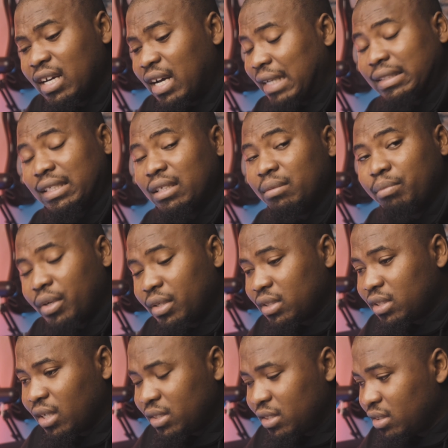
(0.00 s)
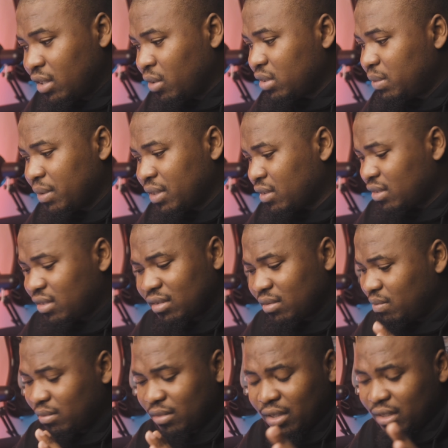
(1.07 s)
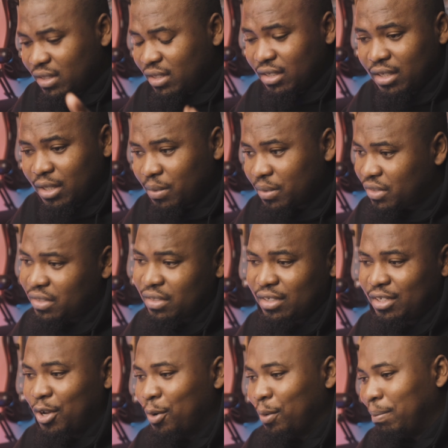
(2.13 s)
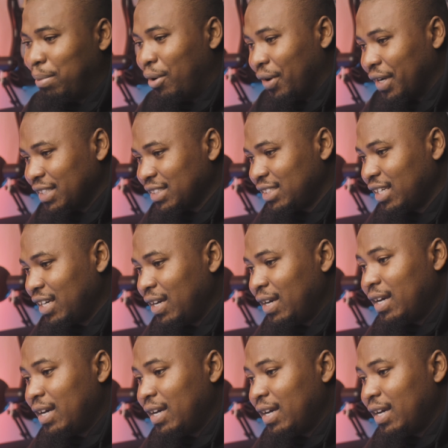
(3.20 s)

I didn't bother touching those because honestly there was just no point.